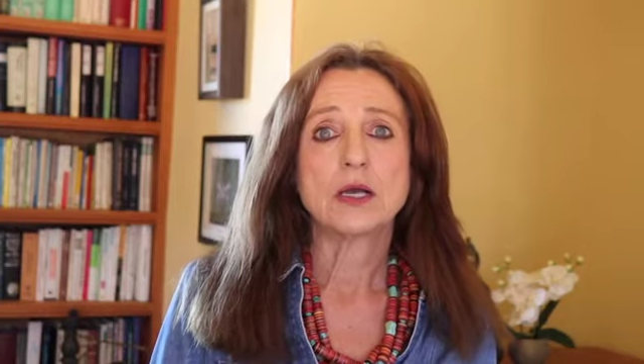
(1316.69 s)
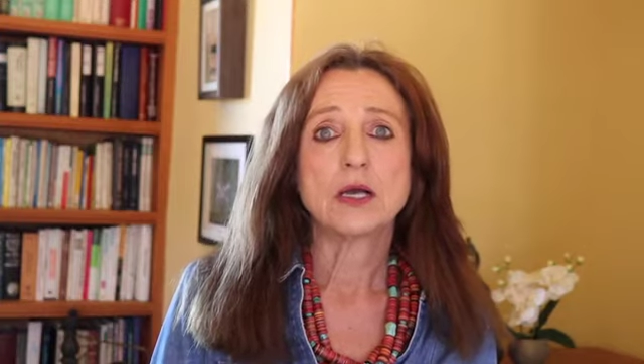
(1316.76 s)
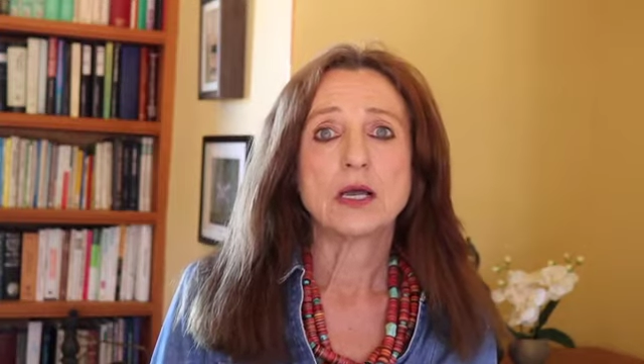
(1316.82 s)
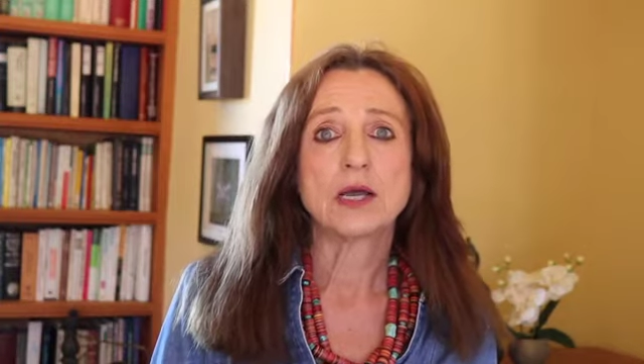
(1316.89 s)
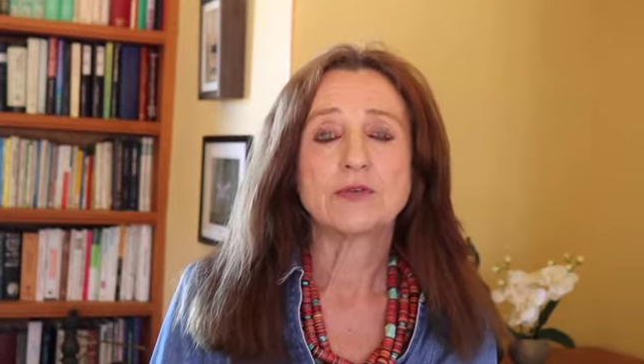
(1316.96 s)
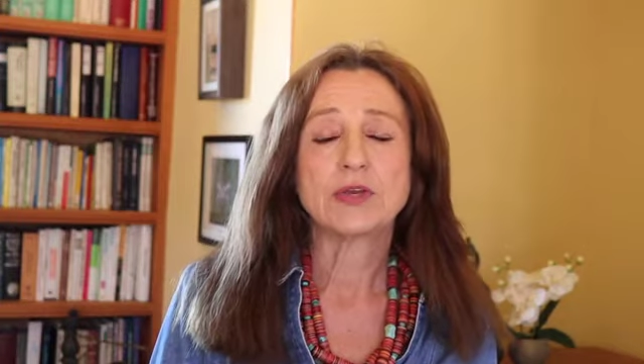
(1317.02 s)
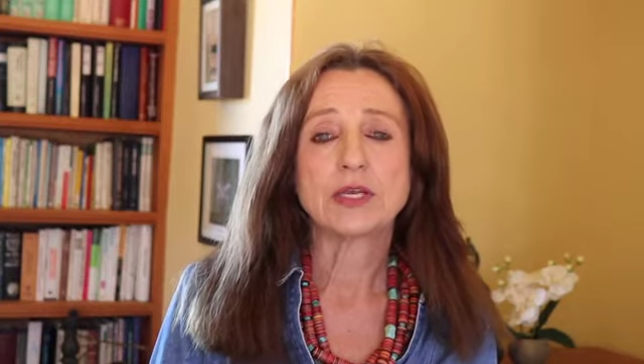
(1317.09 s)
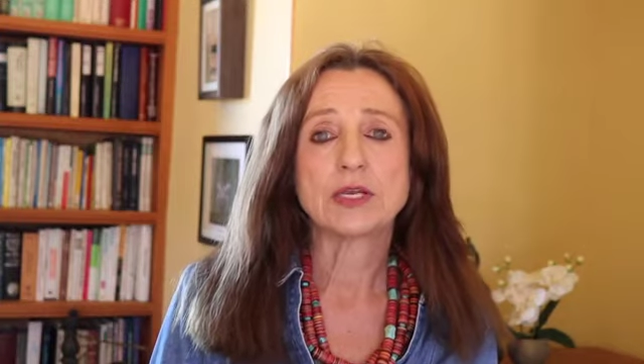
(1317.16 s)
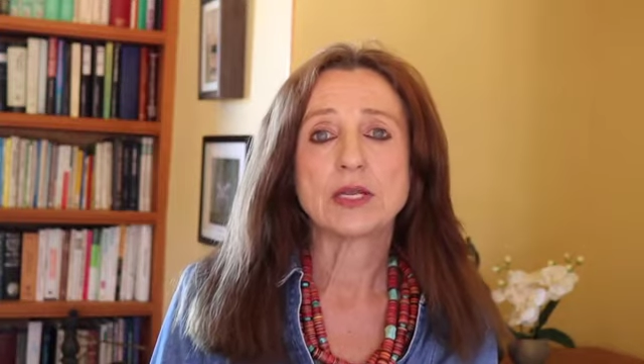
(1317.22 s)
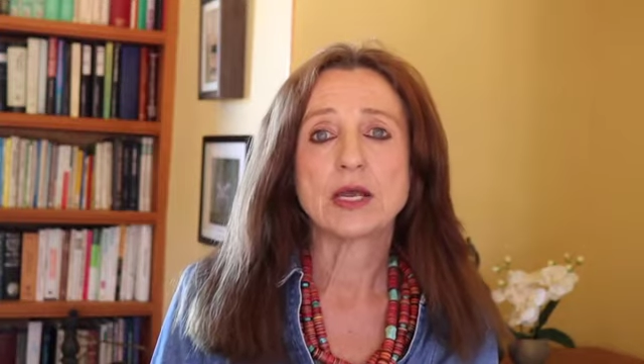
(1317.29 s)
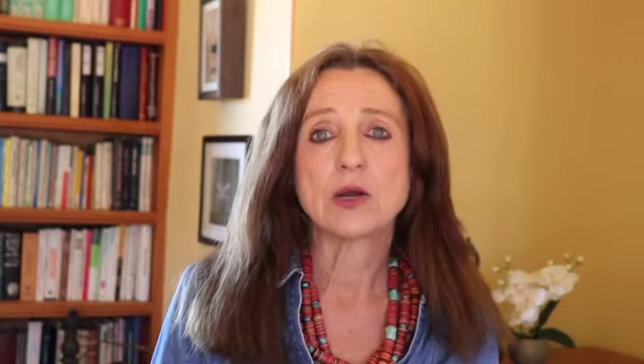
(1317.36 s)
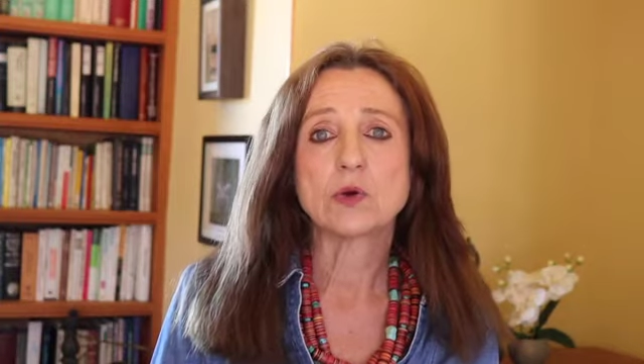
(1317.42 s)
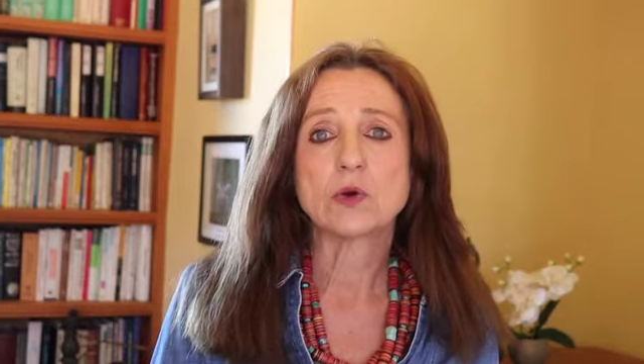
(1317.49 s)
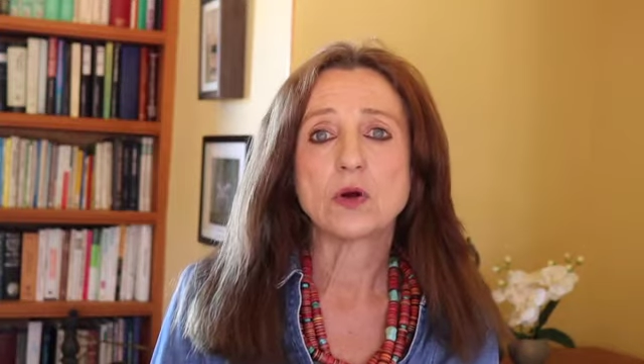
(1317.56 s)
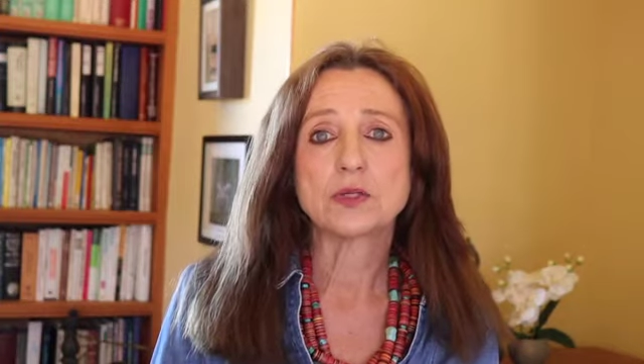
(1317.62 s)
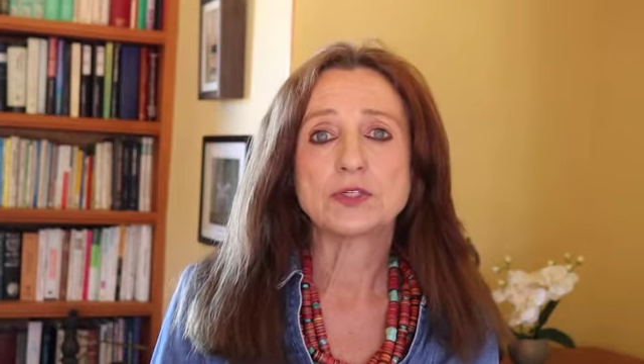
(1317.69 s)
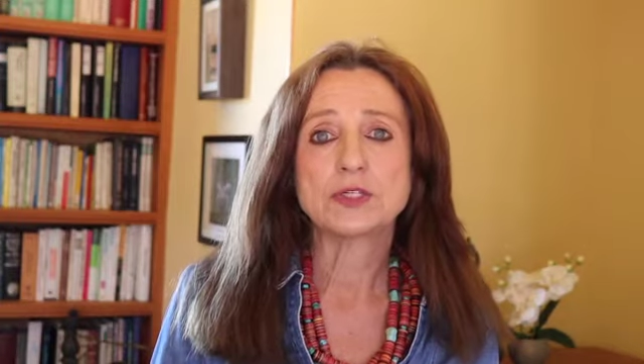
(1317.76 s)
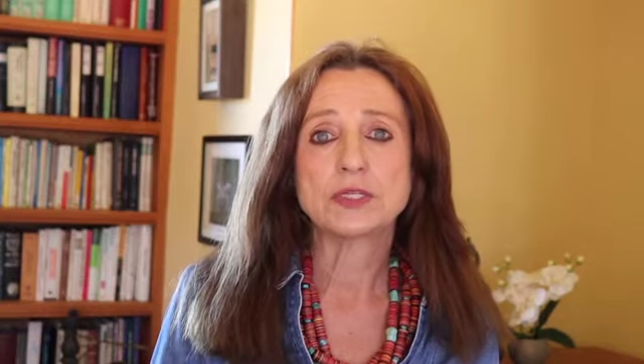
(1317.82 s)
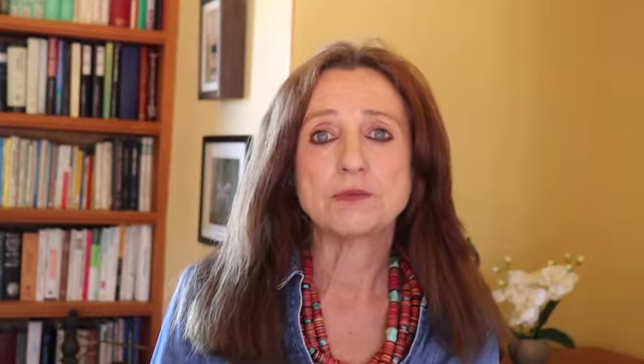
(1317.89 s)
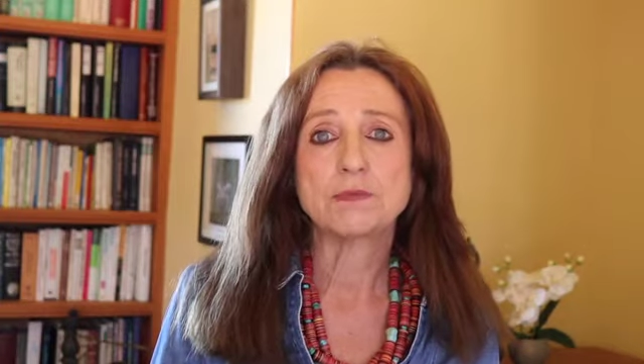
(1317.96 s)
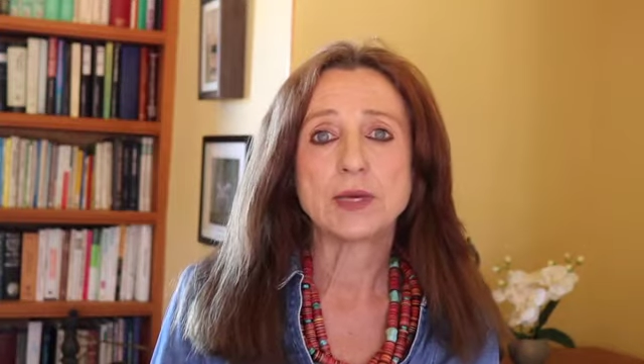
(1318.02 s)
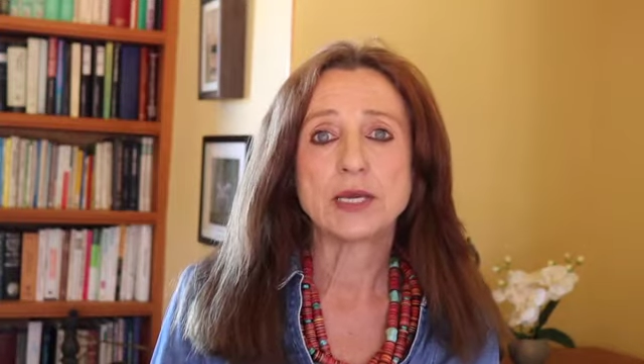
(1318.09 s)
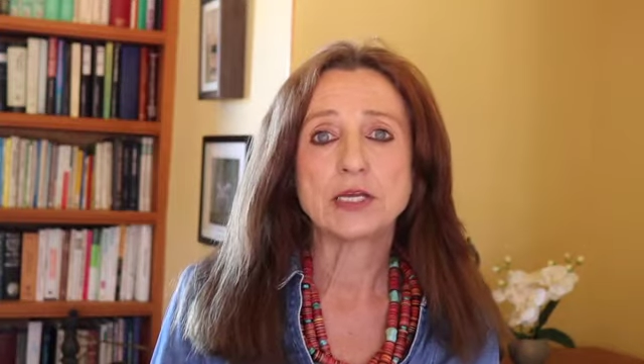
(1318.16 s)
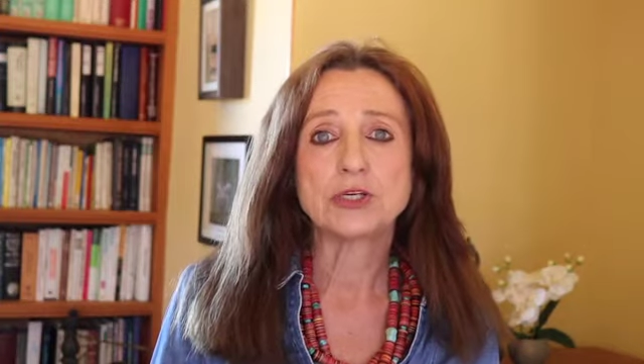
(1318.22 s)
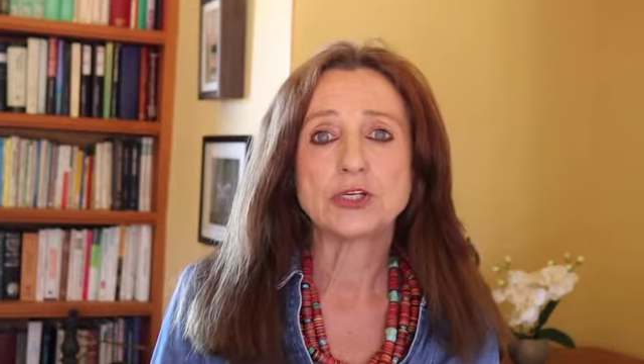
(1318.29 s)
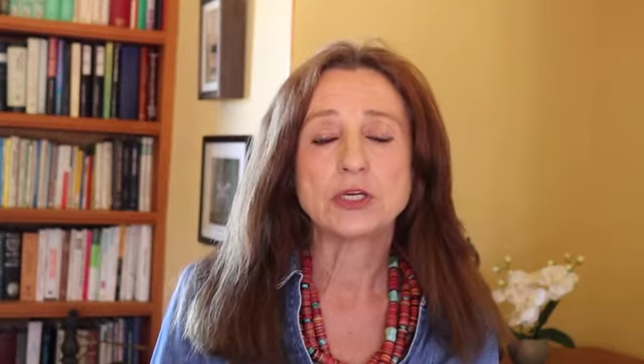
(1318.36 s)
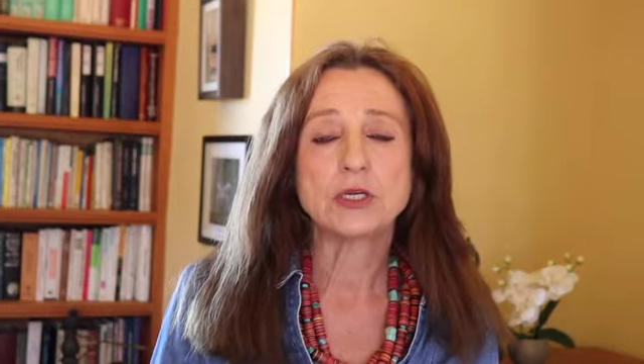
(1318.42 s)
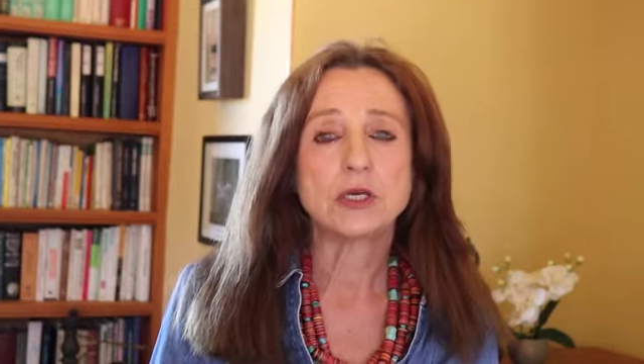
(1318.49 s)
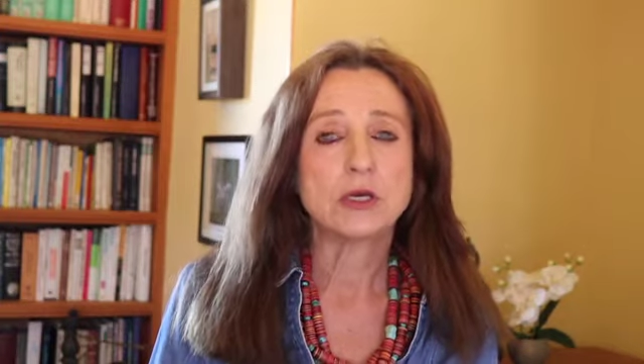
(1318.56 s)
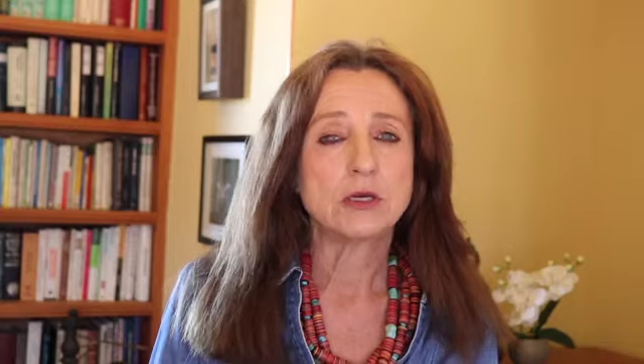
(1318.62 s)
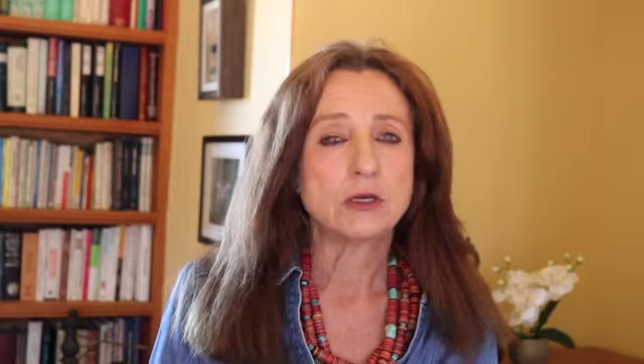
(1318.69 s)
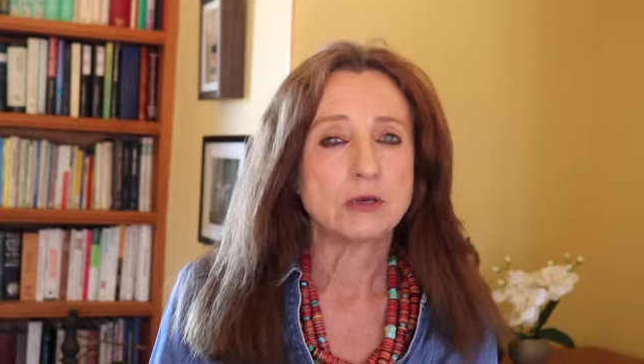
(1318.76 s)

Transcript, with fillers: having now constipation,